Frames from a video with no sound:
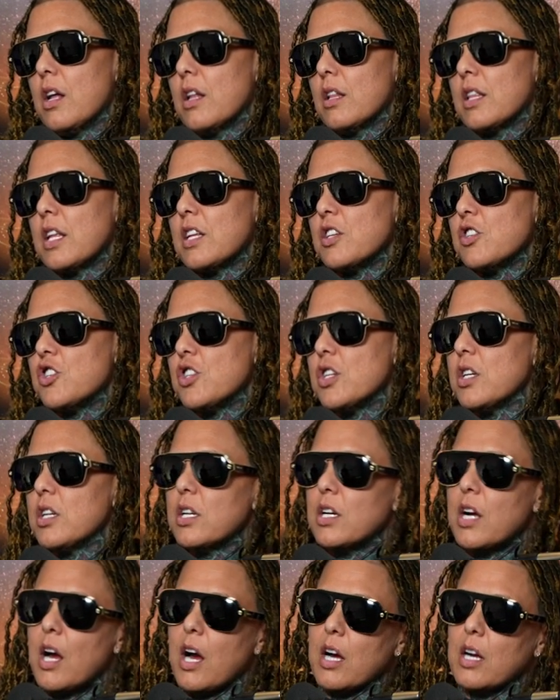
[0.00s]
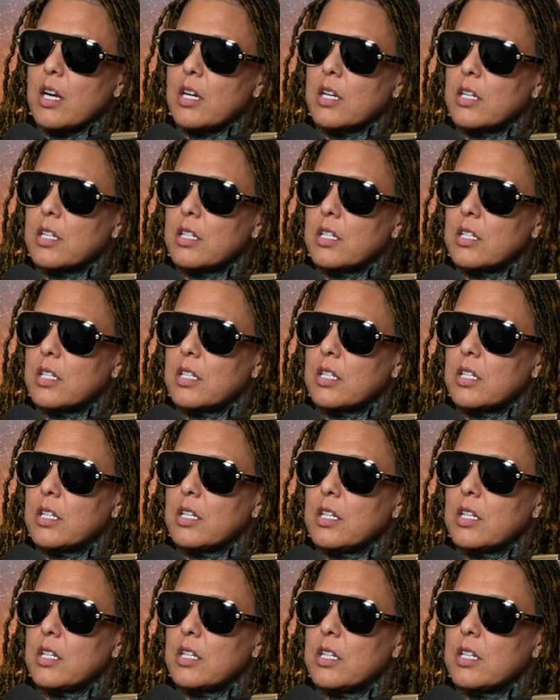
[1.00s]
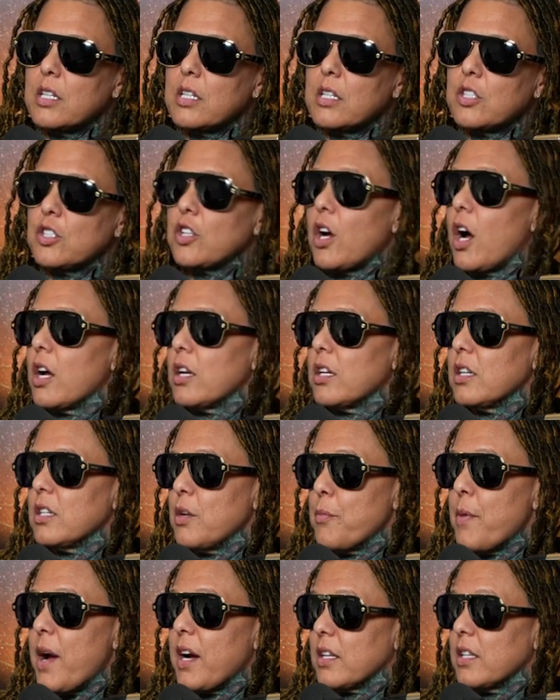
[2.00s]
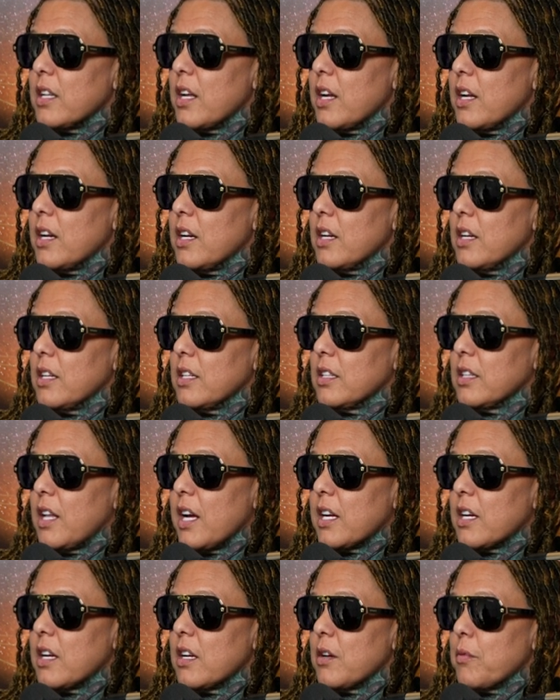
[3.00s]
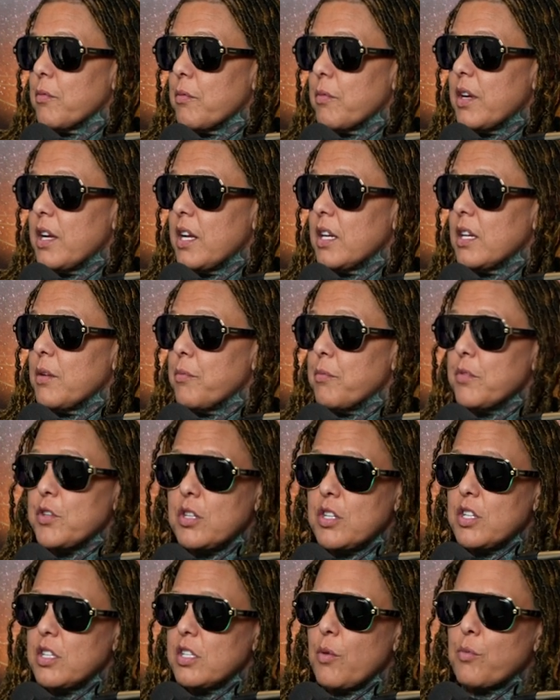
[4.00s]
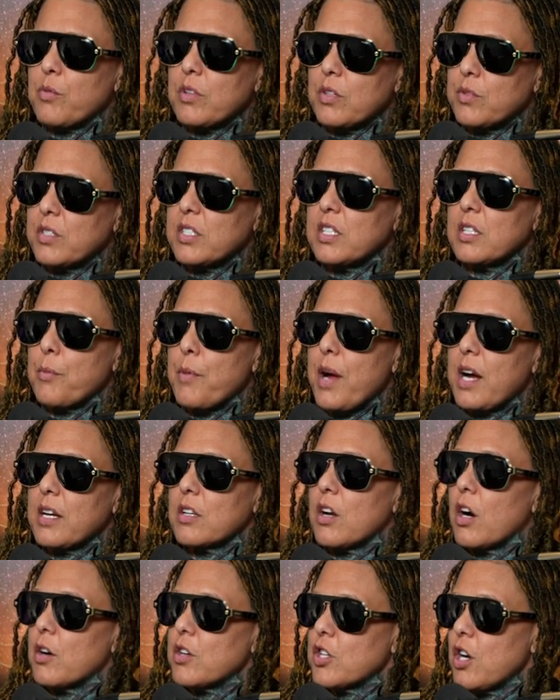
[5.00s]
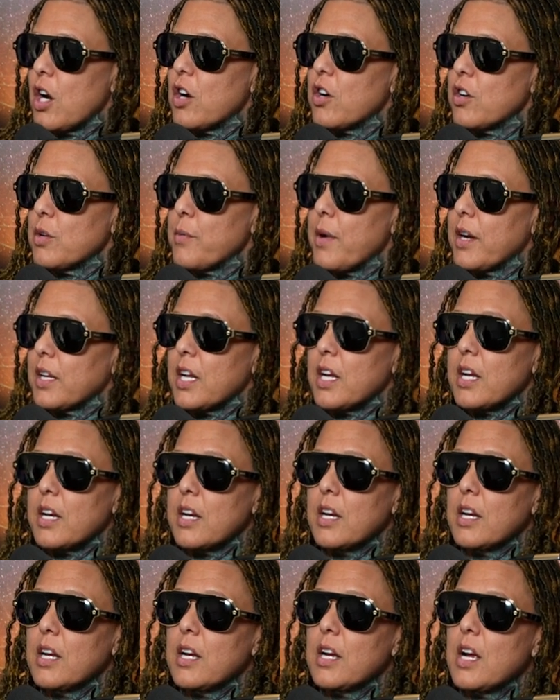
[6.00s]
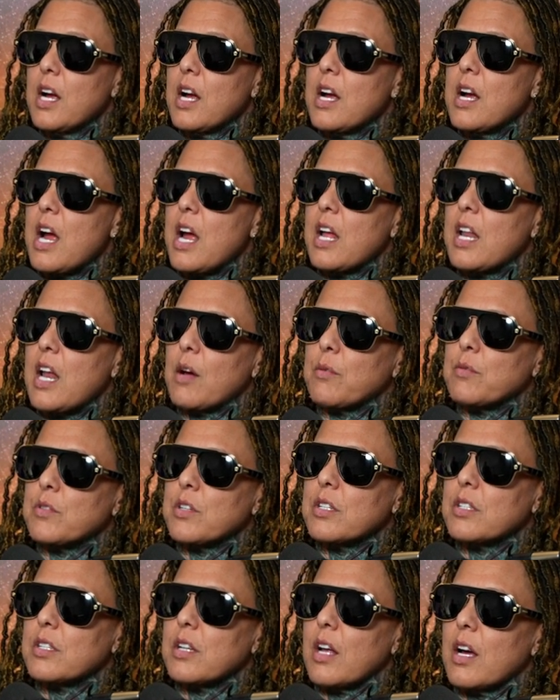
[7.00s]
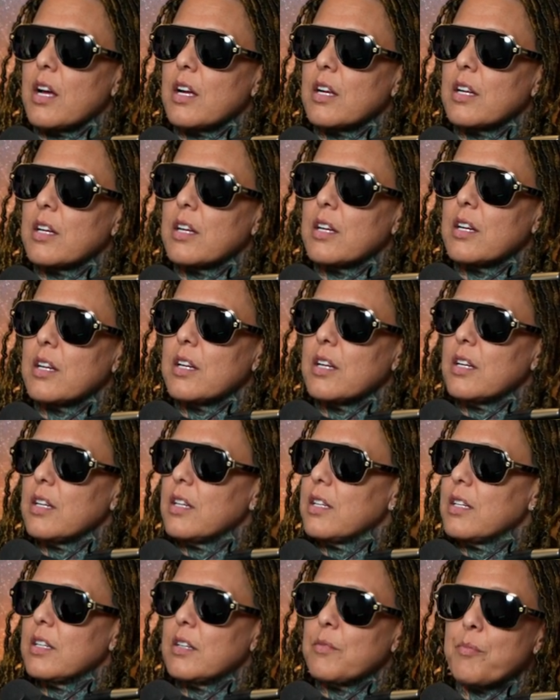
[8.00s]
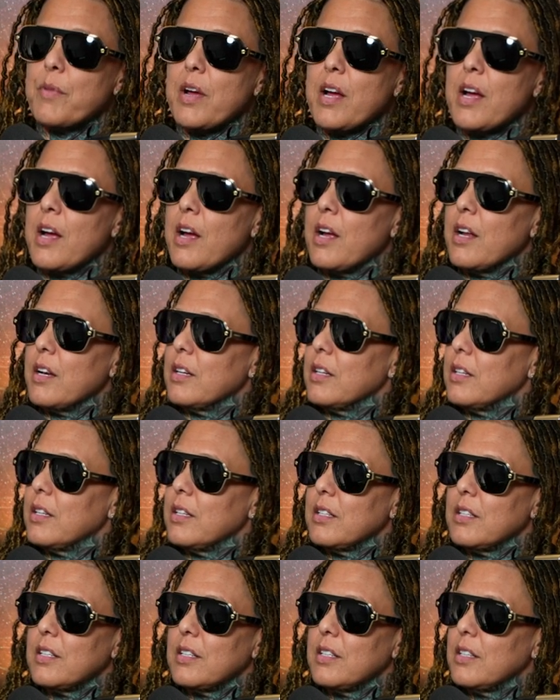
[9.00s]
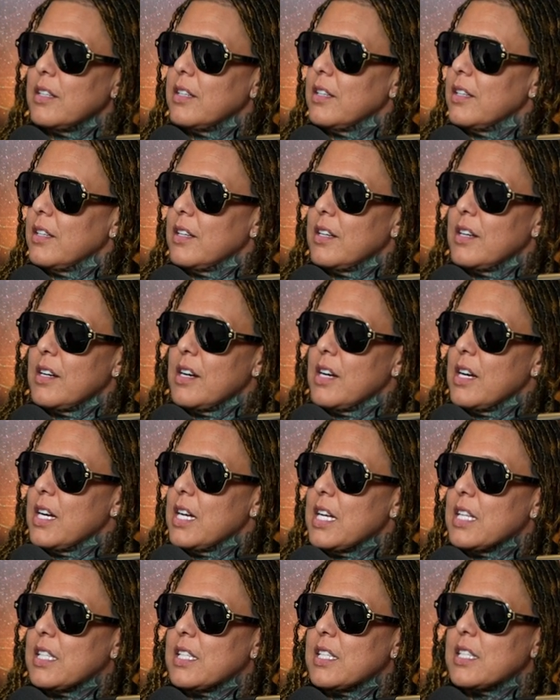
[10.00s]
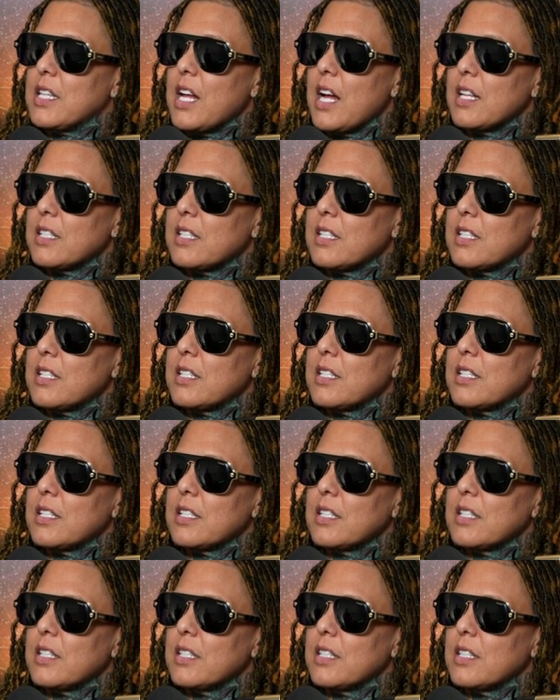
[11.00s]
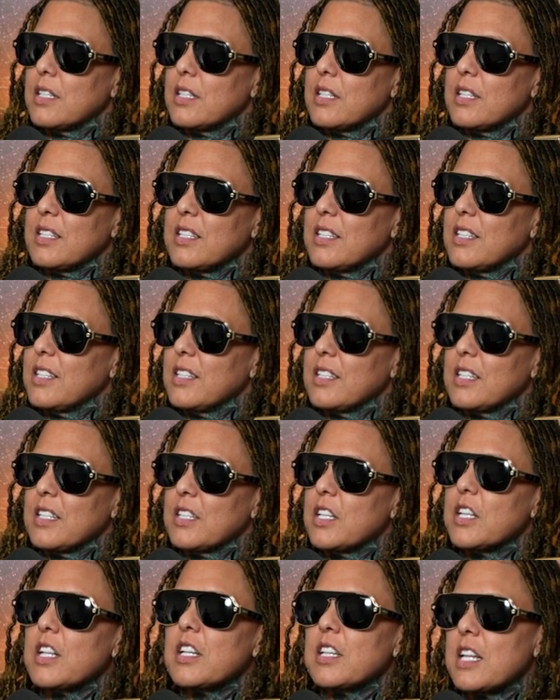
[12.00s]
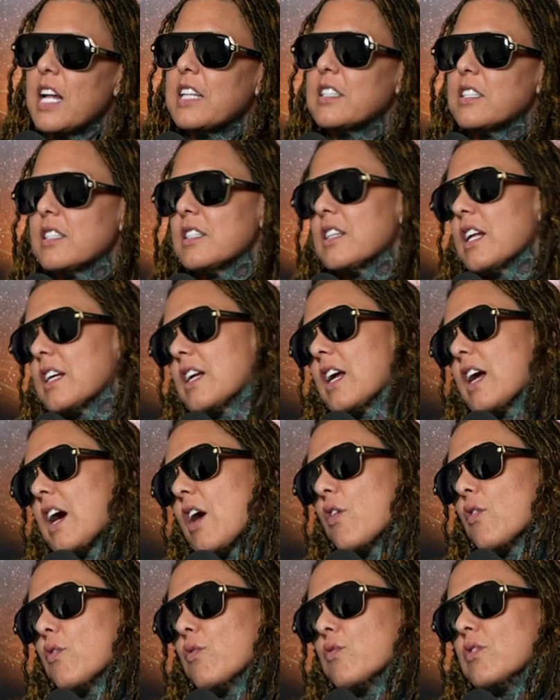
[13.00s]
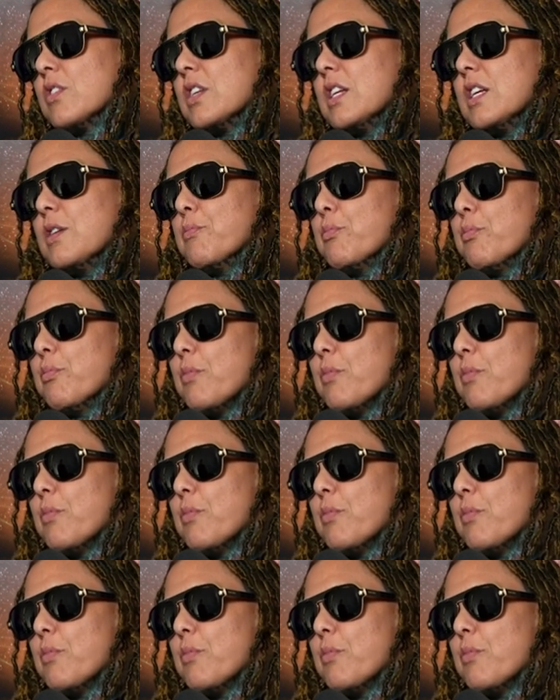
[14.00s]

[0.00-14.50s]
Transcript: then she got shot in the back of the head, like in the someone was in the back car, shot her in the back of the head, and I'm just like, man, it's that's that's like how deep